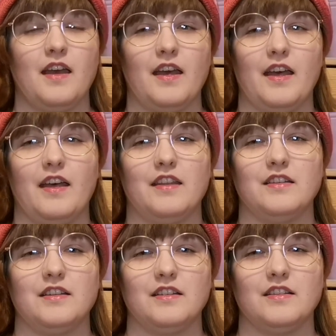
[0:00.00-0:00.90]

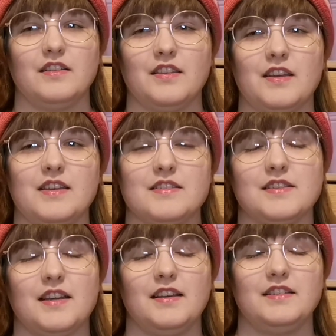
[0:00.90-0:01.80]
And the thing is,
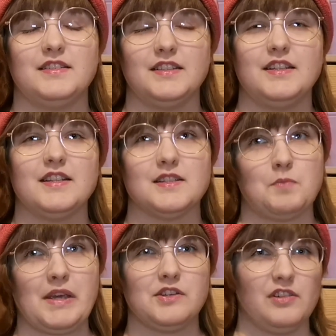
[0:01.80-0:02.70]
I did
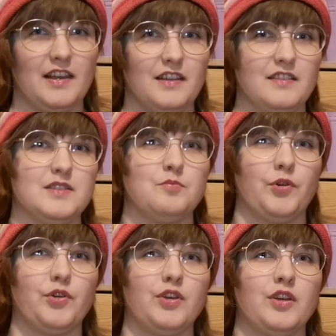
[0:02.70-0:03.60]
expect to like this
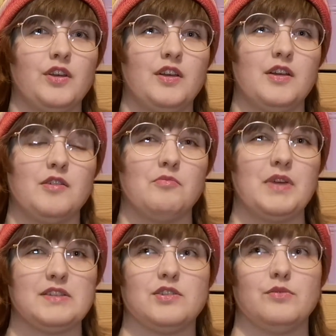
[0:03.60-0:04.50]
book
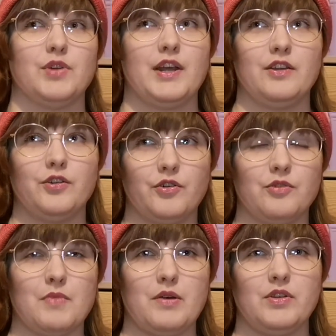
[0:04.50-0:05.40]
based on what I had heard
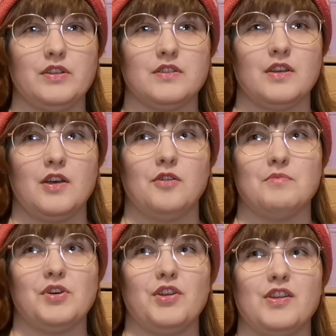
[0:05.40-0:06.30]
about it,
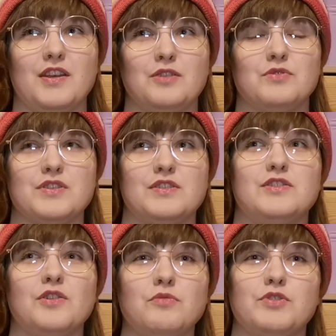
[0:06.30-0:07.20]
but it was
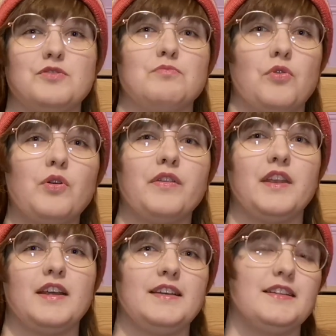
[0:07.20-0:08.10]
so much more
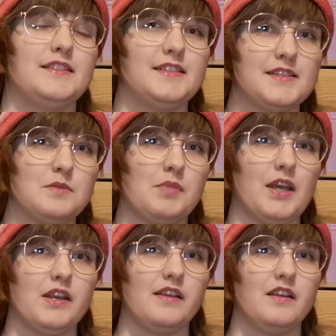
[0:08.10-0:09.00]
than I had
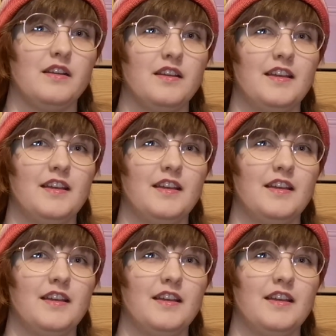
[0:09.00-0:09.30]
anticipated.